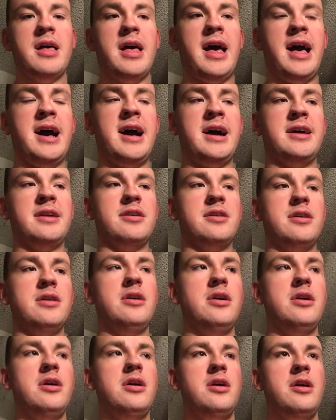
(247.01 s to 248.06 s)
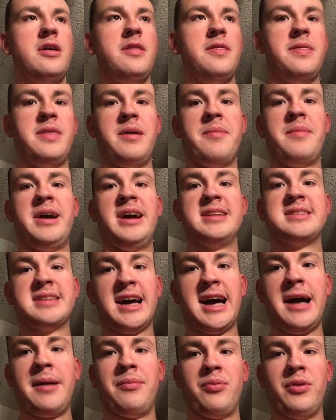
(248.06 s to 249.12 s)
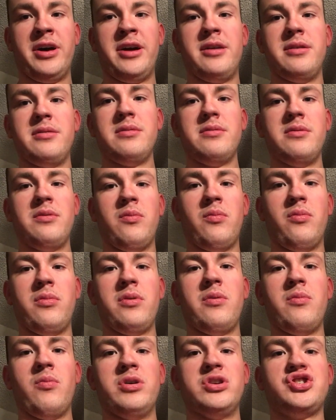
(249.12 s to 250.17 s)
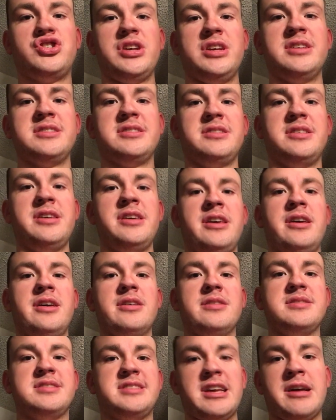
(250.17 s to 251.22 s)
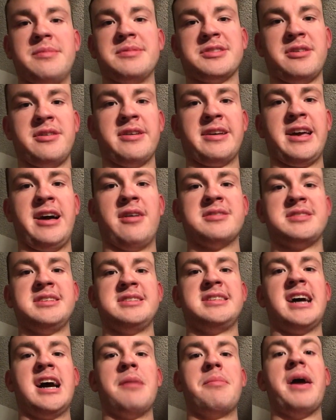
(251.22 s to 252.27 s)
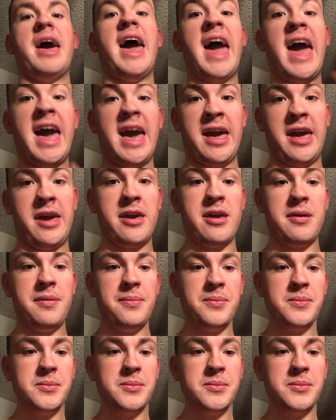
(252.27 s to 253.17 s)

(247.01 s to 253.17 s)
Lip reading: And my tablet, which is the Samsung Galaxy Tab A,